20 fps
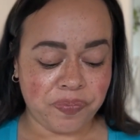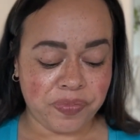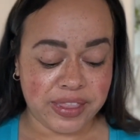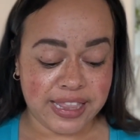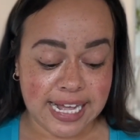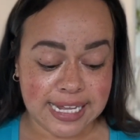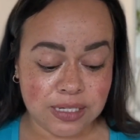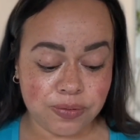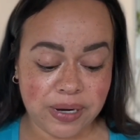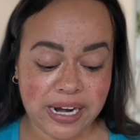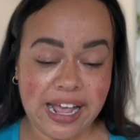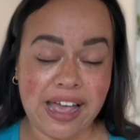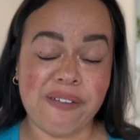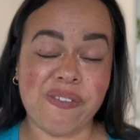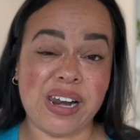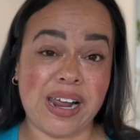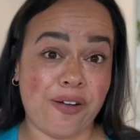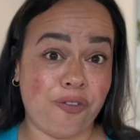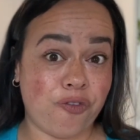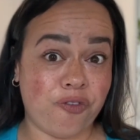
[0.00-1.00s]
That's when I have
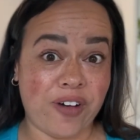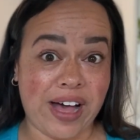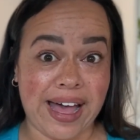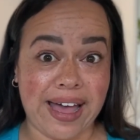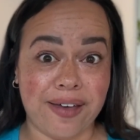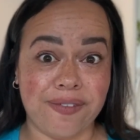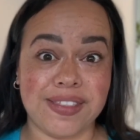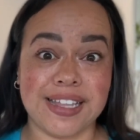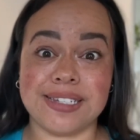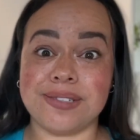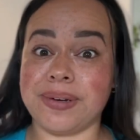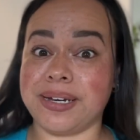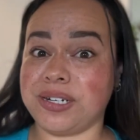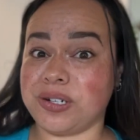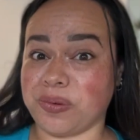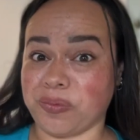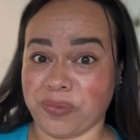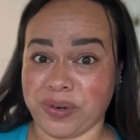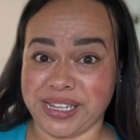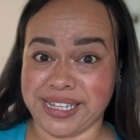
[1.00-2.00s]
it at 5. That's why I
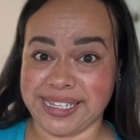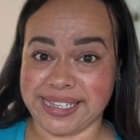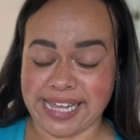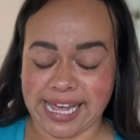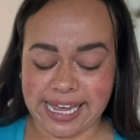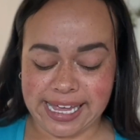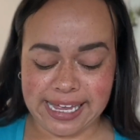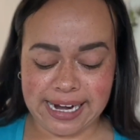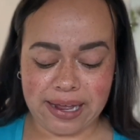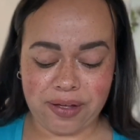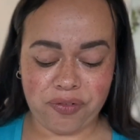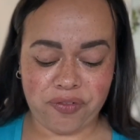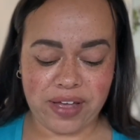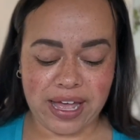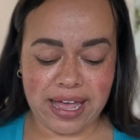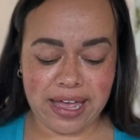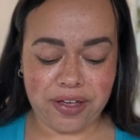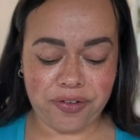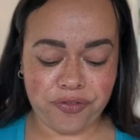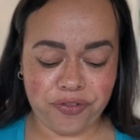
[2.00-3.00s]
don't really like it at
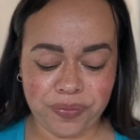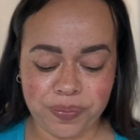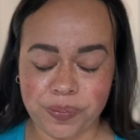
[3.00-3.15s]
5